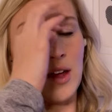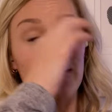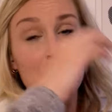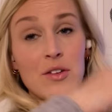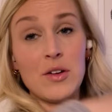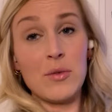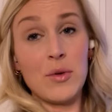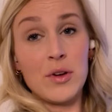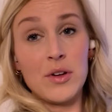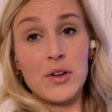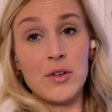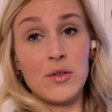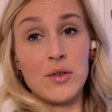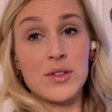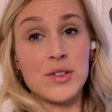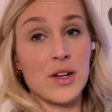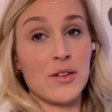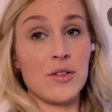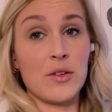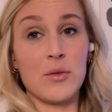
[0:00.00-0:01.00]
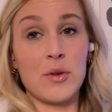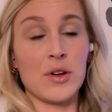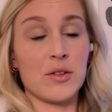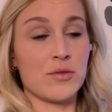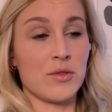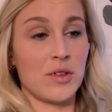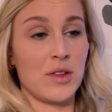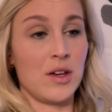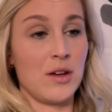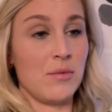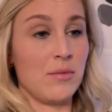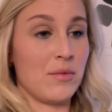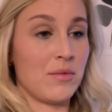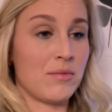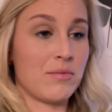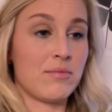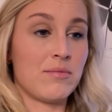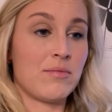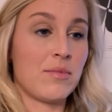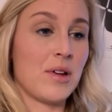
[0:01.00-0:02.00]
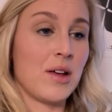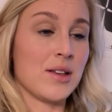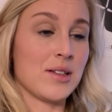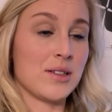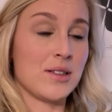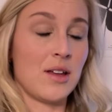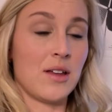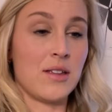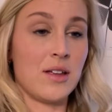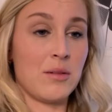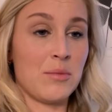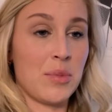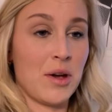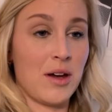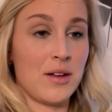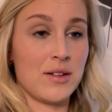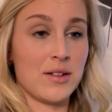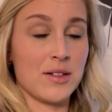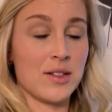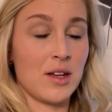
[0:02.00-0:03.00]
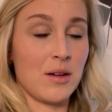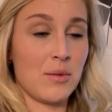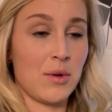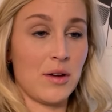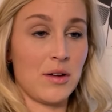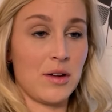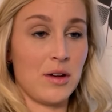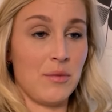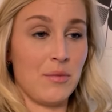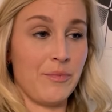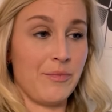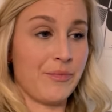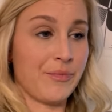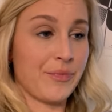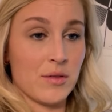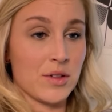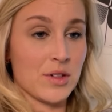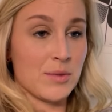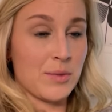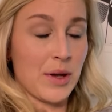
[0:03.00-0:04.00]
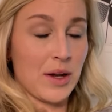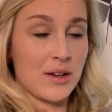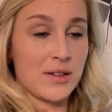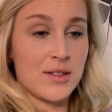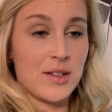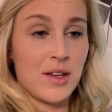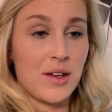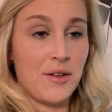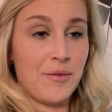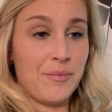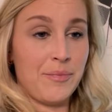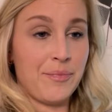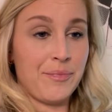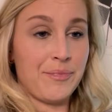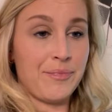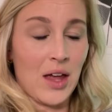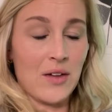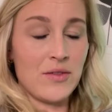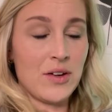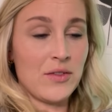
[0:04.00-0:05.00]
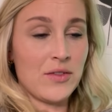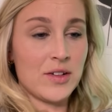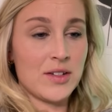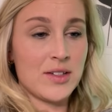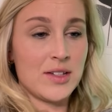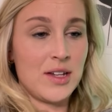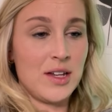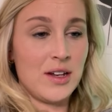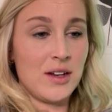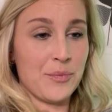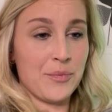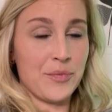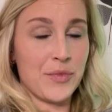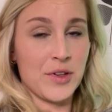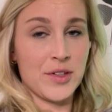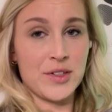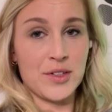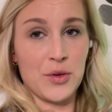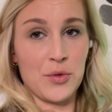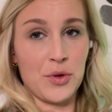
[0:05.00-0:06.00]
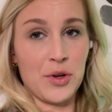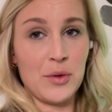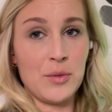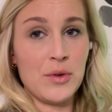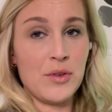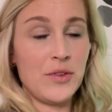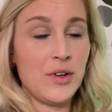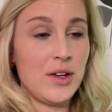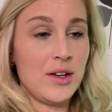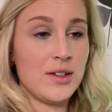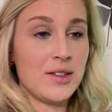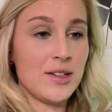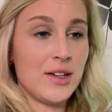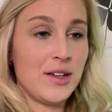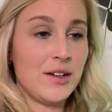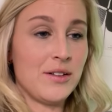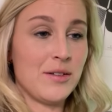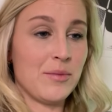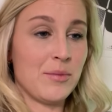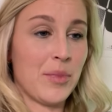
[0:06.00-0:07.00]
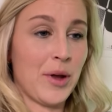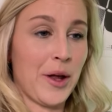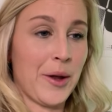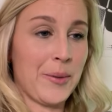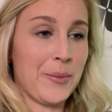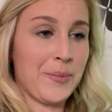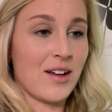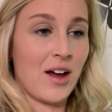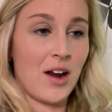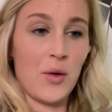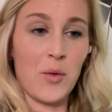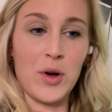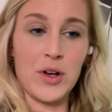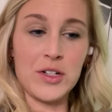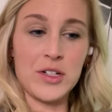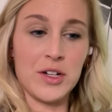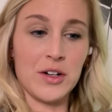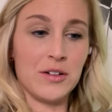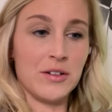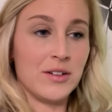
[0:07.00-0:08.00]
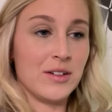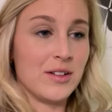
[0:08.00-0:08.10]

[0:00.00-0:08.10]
everyone who has ever worked with him has nothing bad to say about him, respects him. I've never seen the stoner movie he's in, but kind of want to.